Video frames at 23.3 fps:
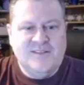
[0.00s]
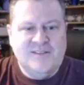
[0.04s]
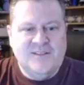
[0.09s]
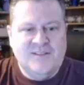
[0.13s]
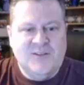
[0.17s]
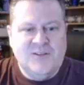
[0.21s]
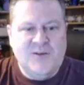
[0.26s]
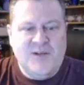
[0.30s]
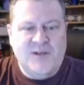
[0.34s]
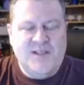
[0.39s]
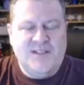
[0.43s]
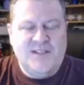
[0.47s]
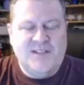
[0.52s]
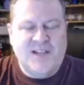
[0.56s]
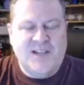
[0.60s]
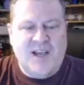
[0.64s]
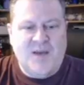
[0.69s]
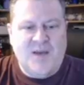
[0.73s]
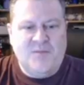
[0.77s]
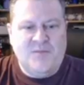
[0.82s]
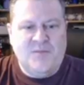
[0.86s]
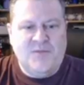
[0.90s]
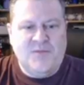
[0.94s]
green
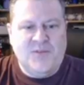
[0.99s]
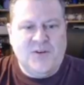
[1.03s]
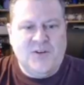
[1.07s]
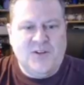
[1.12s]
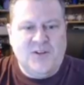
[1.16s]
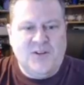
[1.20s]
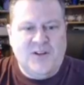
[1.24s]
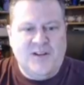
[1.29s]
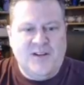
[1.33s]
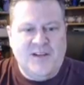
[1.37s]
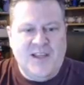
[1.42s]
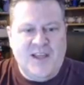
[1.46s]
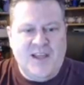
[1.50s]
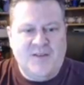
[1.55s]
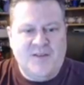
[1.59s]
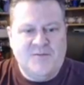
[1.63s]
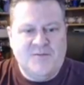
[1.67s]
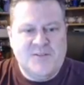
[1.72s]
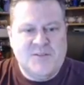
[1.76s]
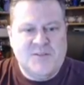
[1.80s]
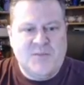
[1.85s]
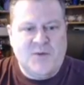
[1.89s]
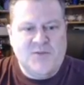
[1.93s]
top for Claudette
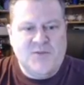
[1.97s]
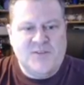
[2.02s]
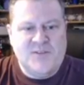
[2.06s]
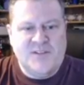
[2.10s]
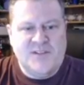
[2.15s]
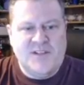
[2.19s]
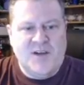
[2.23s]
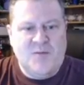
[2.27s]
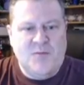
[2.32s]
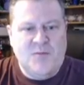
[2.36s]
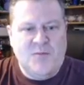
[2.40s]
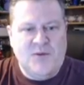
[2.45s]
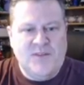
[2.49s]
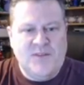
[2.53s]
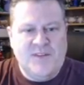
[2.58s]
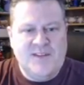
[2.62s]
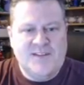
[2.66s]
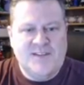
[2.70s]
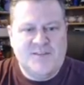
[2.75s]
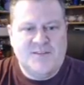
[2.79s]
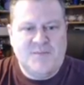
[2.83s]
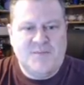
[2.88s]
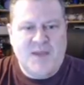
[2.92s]
was supposed to come with
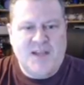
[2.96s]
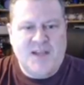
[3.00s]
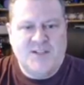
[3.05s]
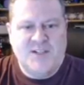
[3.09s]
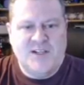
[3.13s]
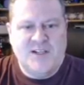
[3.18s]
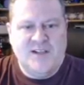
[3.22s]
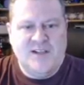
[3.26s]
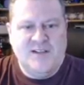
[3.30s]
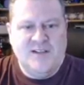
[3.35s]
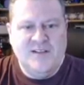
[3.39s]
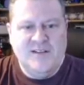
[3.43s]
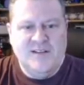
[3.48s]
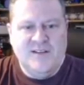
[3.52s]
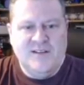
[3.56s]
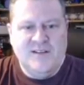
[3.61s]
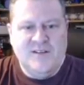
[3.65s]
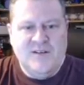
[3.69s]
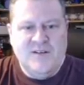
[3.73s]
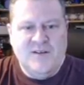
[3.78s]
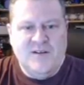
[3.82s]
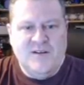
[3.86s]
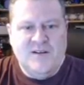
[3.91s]
this matching
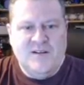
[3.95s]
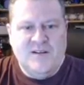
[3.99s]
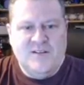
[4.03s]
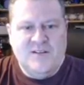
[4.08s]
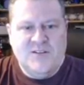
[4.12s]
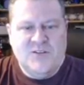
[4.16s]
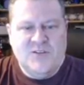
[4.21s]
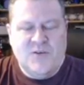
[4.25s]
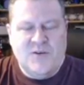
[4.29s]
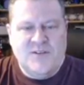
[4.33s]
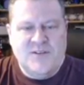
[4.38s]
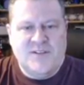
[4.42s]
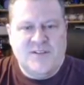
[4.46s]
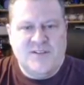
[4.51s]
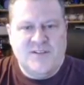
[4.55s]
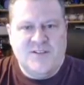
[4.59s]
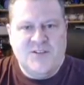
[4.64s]
shorts and